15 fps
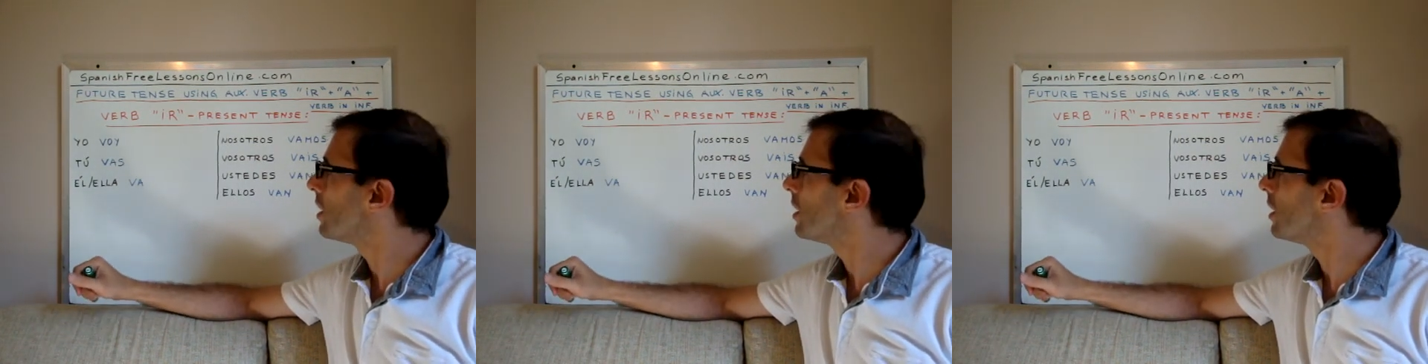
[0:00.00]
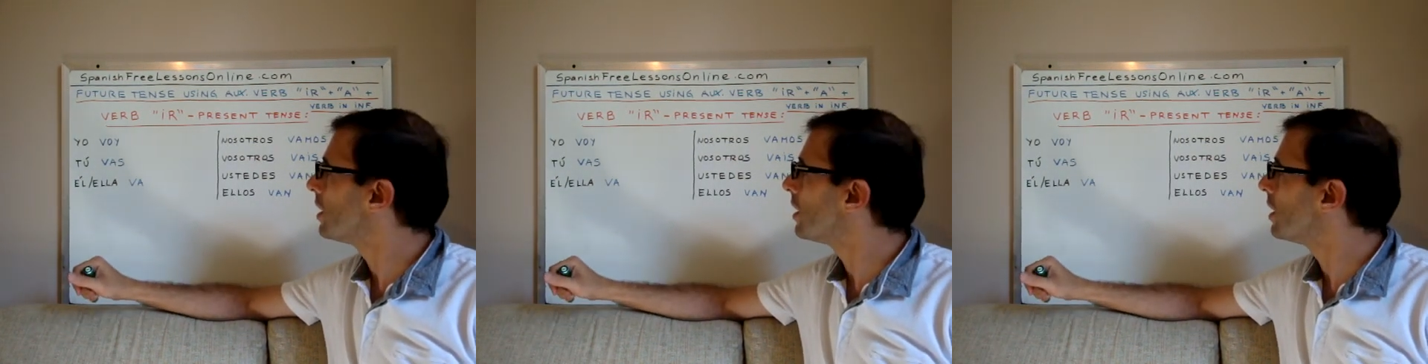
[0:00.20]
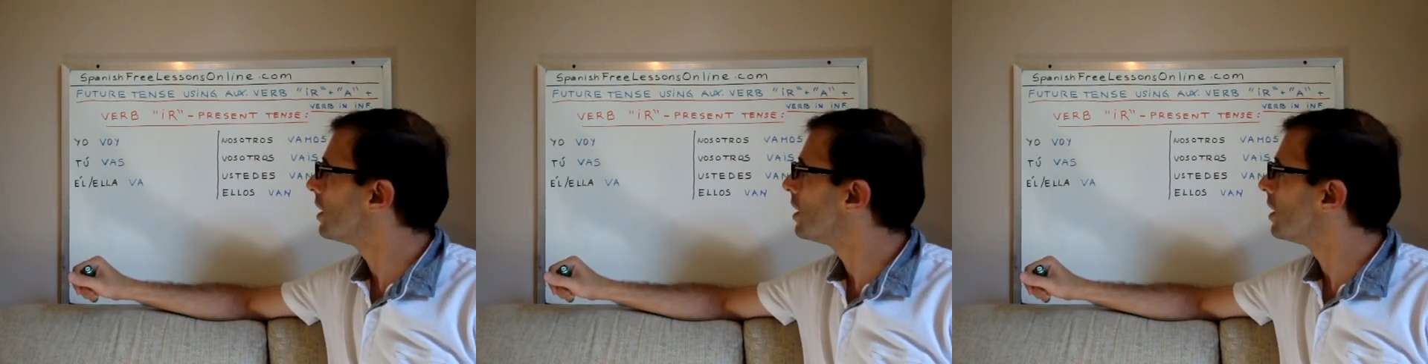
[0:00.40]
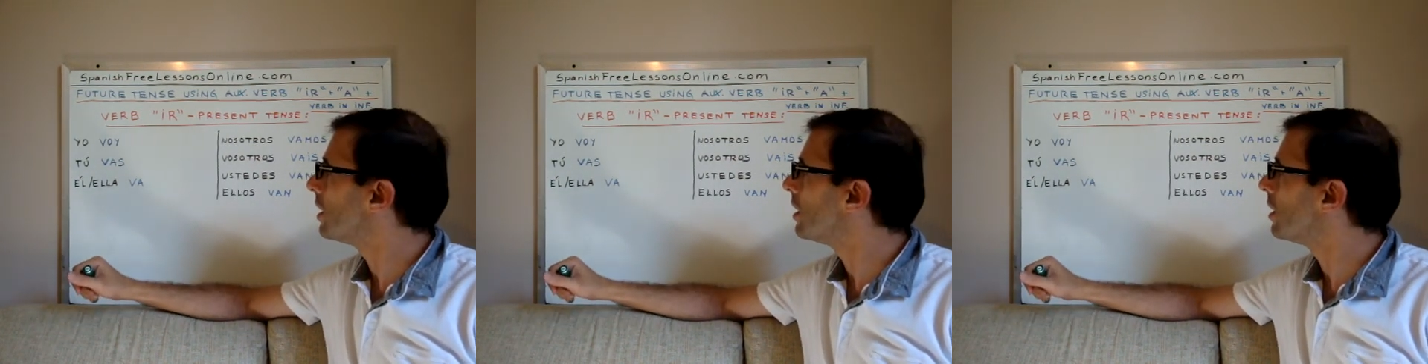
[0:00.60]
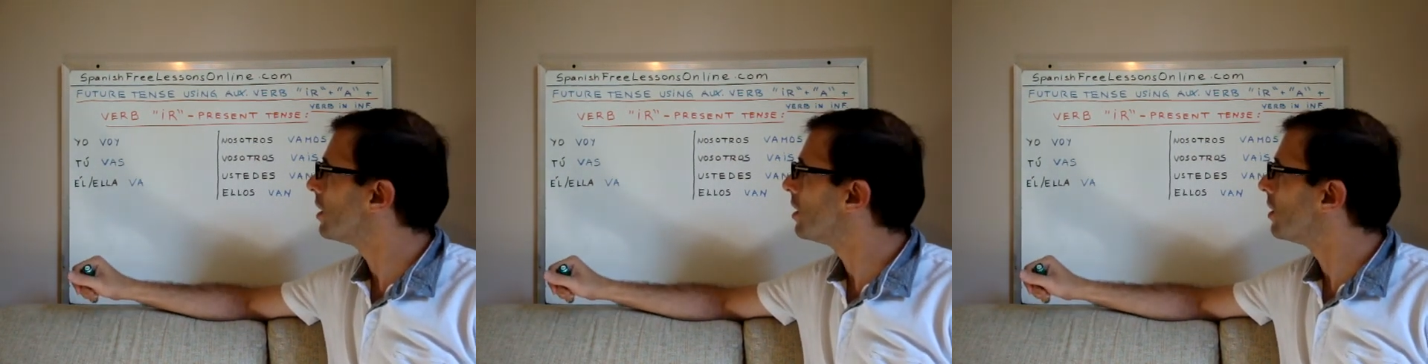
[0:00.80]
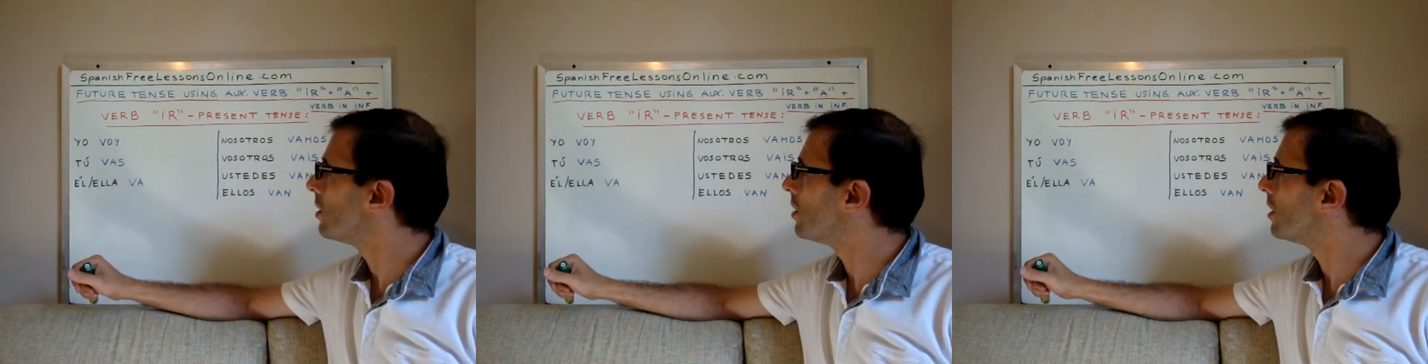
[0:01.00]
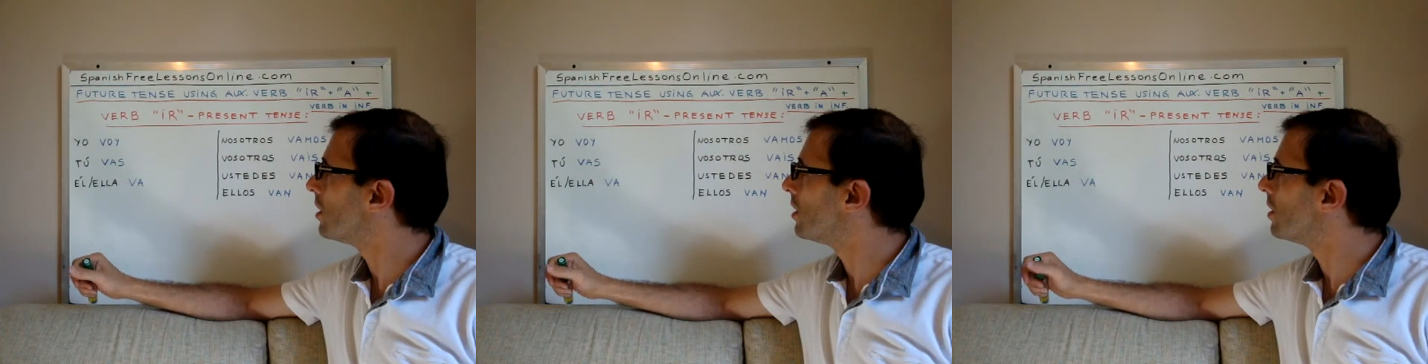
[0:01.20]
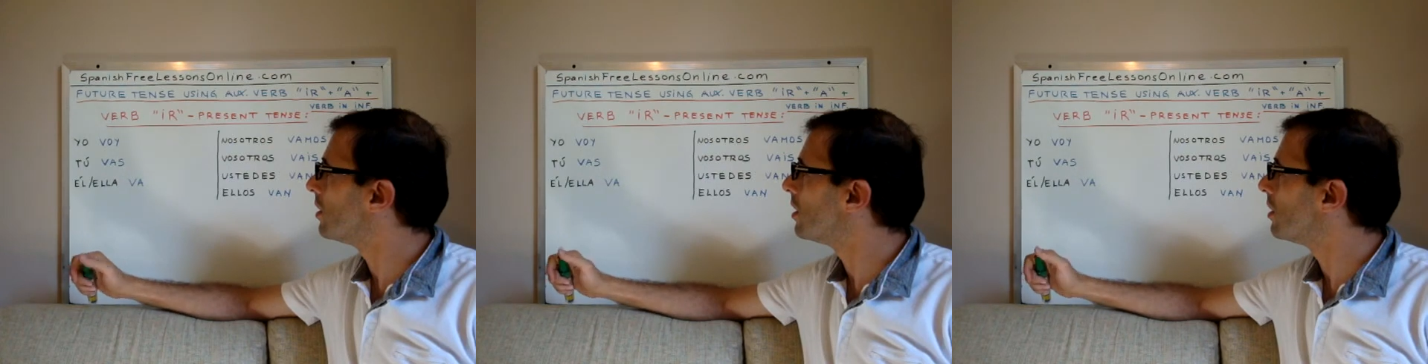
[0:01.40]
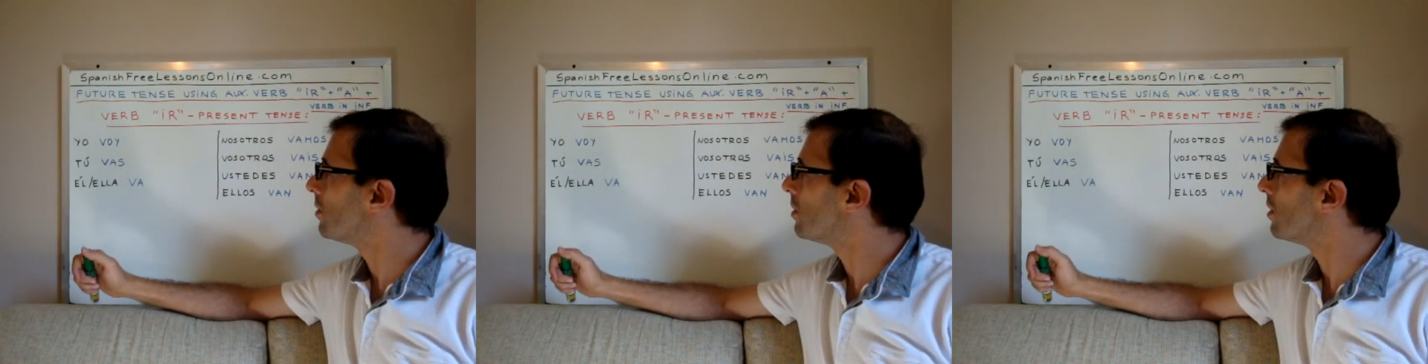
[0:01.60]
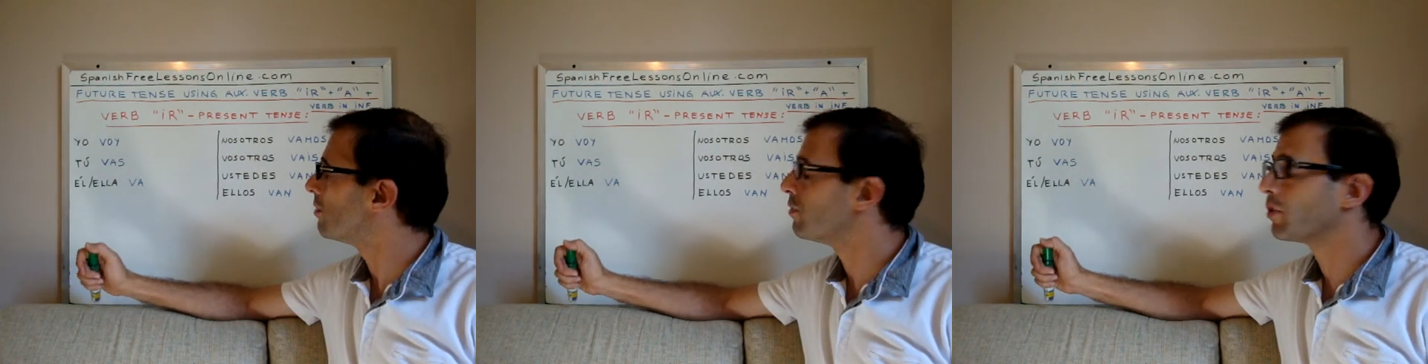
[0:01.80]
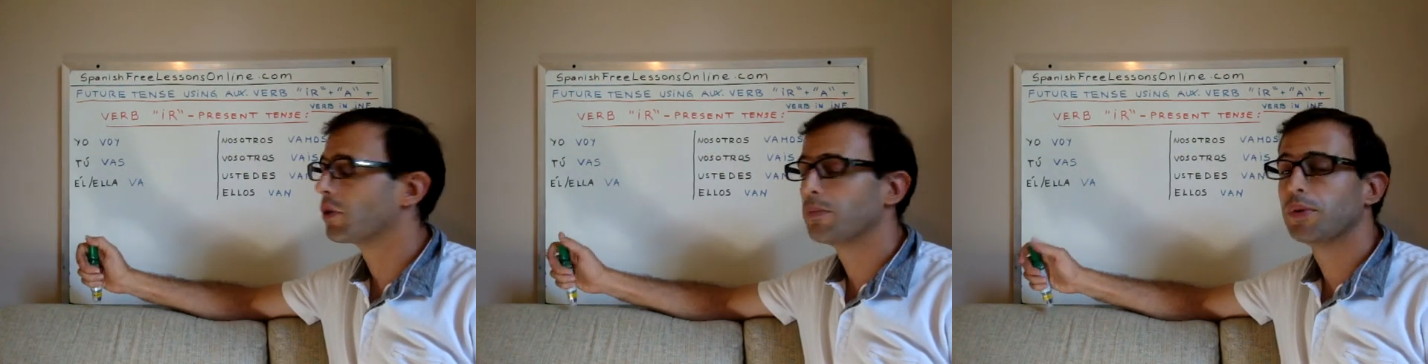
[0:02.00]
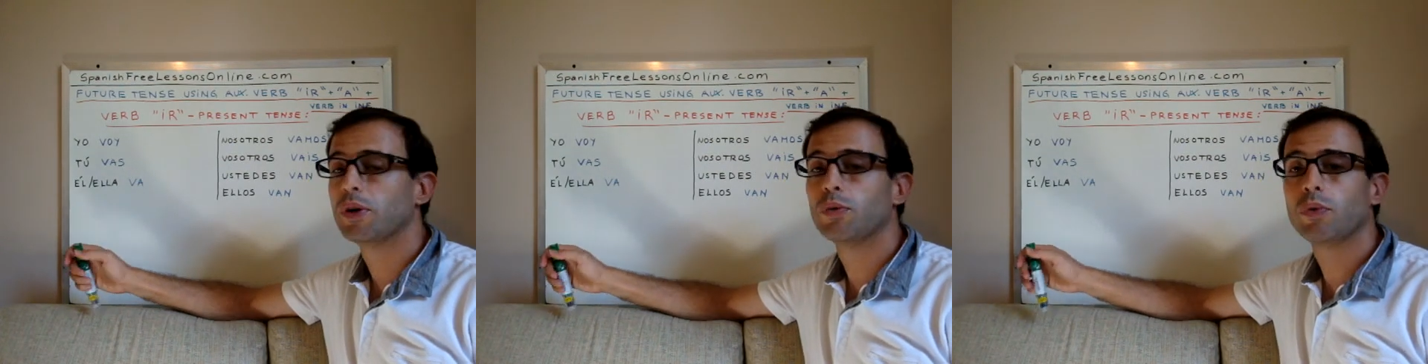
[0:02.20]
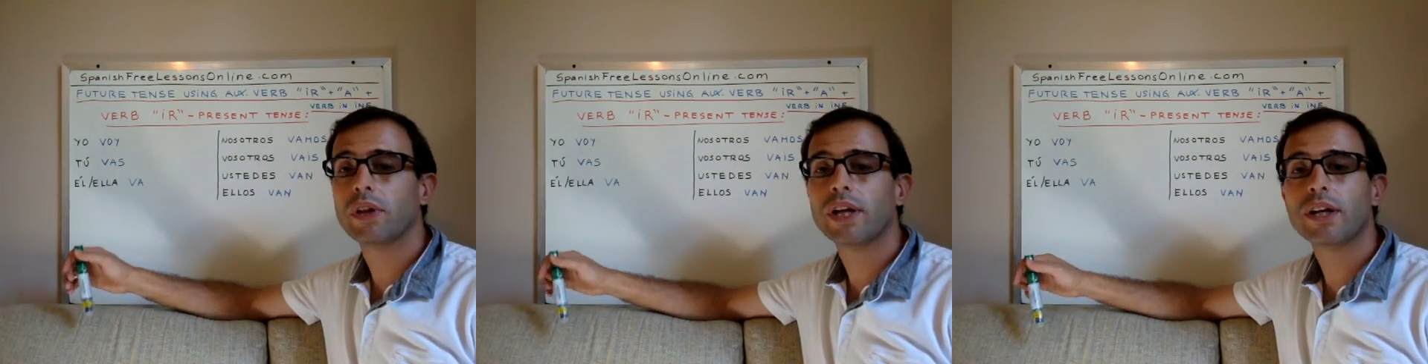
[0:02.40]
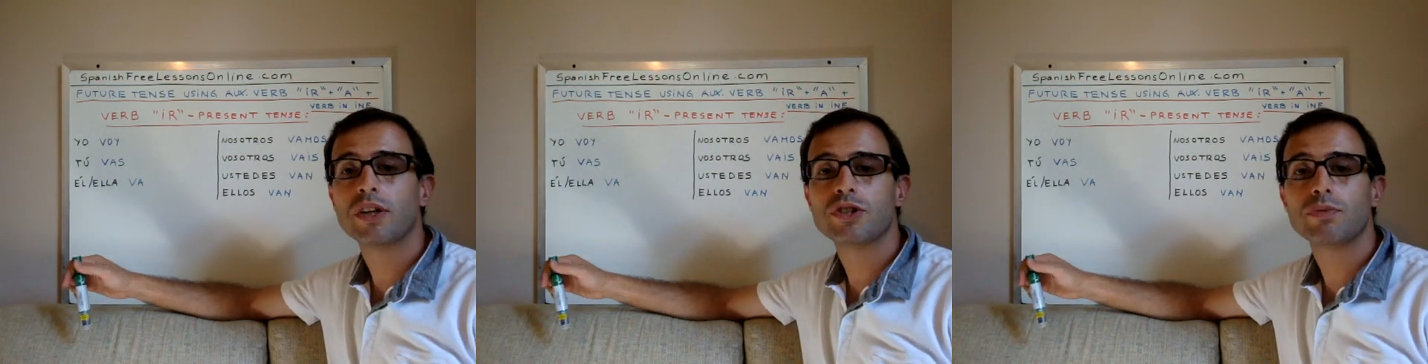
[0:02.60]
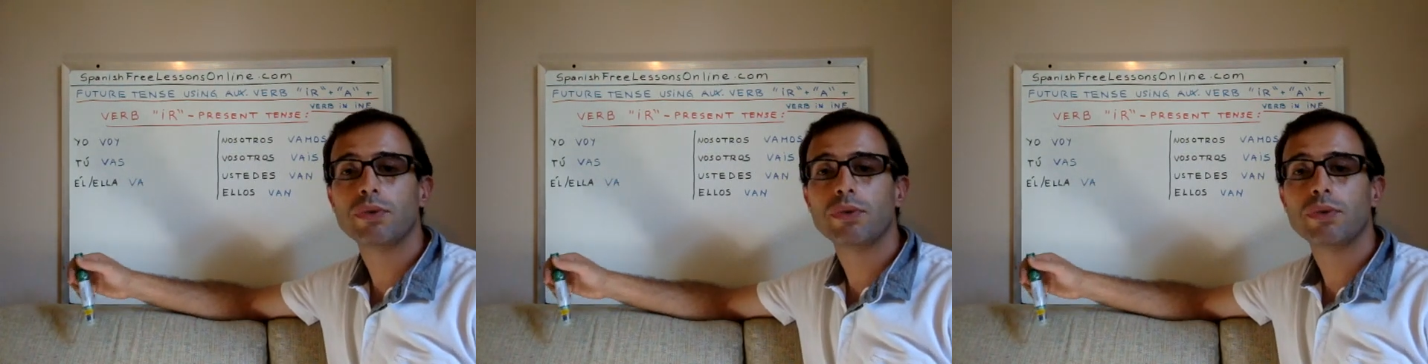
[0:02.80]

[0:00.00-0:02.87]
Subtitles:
if you compare it with English,